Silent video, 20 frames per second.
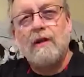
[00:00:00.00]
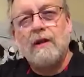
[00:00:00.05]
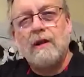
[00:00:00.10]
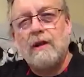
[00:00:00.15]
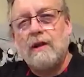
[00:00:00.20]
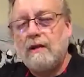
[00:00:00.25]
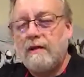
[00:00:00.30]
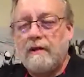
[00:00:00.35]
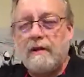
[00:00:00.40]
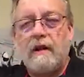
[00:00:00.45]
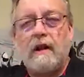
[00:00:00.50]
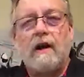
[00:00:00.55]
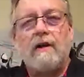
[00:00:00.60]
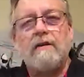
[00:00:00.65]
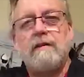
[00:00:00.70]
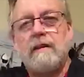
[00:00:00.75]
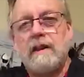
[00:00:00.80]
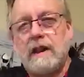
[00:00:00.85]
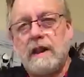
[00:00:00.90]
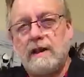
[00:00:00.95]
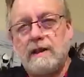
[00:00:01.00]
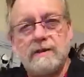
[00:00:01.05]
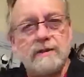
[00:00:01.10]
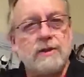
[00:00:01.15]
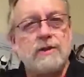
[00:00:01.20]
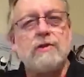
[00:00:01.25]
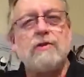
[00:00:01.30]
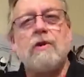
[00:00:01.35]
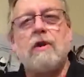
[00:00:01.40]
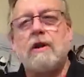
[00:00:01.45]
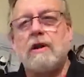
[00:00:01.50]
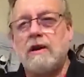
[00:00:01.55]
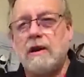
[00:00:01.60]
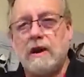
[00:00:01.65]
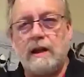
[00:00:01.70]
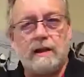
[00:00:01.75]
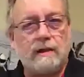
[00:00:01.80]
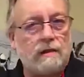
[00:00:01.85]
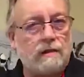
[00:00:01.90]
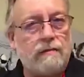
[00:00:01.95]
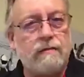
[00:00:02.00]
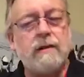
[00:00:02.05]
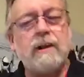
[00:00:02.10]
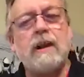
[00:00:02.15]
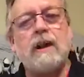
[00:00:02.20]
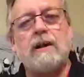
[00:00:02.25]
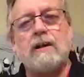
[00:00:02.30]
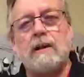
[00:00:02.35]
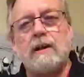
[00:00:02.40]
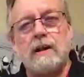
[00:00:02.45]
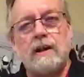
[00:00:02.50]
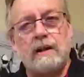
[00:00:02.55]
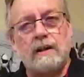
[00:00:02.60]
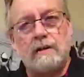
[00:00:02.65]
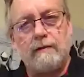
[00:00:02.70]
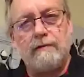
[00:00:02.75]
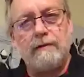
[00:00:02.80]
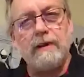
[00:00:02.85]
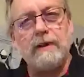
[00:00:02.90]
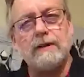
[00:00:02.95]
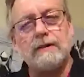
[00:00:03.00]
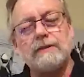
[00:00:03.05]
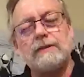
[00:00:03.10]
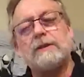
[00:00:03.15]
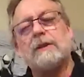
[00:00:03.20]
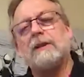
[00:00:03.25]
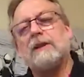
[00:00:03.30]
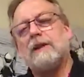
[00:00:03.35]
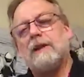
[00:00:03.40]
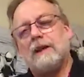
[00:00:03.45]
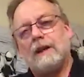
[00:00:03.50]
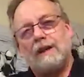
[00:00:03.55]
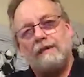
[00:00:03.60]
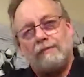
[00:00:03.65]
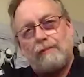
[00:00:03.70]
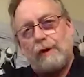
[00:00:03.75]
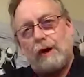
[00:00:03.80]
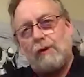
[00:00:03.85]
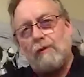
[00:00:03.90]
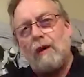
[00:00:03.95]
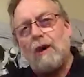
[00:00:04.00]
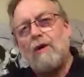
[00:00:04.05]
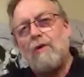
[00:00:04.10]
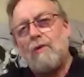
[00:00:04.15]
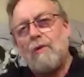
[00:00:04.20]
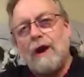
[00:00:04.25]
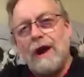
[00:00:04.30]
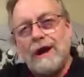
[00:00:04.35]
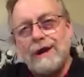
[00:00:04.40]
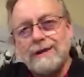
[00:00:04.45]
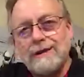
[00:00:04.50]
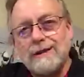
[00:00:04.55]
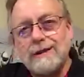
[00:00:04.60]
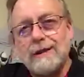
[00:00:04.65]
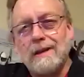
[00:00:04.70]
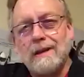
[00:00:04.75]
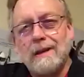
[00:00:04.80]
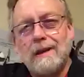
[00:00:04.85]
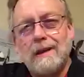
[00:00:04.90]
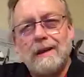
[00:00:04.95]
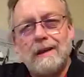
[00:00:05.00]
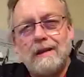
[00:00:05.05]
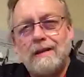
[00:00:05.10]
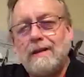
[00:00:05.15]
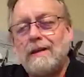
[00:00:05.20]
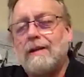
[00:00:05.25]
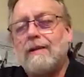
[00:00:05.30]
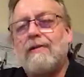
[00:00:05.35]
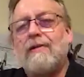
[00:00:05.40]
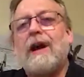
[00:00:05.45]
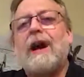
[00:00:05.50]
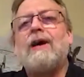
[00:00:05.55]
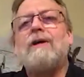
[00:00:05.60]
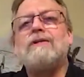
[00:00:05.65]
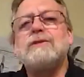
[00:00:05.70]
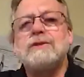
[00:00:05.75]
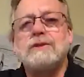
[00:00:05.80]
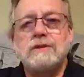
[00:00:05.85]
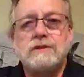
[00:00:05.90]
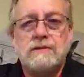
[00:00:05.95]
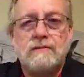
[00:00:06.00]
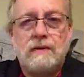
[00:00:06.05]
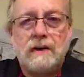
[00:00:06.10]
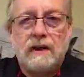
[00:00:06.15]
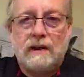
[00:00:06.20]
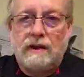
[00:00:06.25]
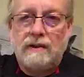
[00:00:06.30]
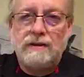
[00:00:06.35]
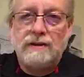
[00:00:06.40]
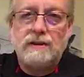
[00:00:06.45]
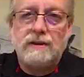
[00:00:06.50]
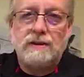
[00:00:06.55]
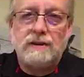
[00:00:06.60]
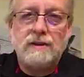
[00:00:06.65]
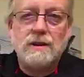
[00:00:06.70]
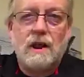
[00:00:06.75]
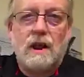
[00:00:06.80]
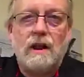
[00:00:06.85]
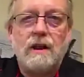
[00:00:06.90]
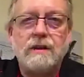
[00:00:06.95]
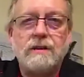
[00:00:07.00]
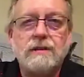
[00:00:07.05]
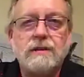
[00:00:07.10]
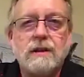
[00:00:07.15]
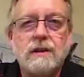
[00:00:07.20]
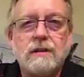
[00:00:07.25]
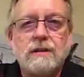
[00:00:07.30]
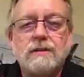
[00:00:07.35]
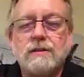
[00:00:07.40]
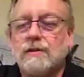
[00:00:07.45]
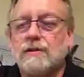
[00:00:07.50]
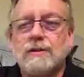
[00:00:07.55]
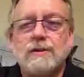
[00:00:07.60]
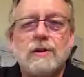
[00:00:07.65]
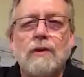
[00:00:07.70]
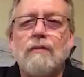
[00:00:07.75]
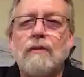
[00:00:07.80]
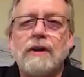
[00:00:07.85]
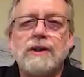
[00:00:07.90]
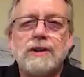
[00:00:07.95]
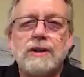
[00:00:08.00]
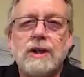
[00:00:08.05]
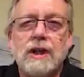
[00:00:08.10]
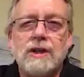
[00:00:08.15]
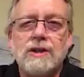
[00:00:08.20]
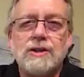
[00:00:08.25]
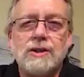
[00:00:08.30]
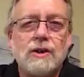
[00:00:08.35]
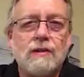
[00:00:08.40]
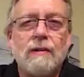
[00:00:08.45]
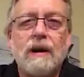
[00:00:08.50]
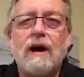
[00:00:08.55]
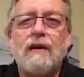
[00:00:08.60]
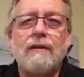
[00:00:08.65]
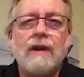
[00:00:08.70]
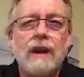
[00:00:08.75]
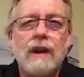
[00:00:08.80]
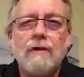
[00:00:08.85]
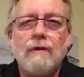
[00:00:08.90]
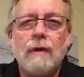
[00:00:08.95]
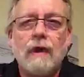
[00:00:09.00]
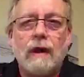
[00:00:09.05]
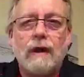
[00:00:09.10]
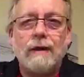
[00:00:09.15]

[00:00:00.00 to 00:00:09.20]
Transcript: They're 100 acres, 200 acre, 300 acre fields. And if we go out west, There are thousands of acres in size, so there's no vegetation around anywhere.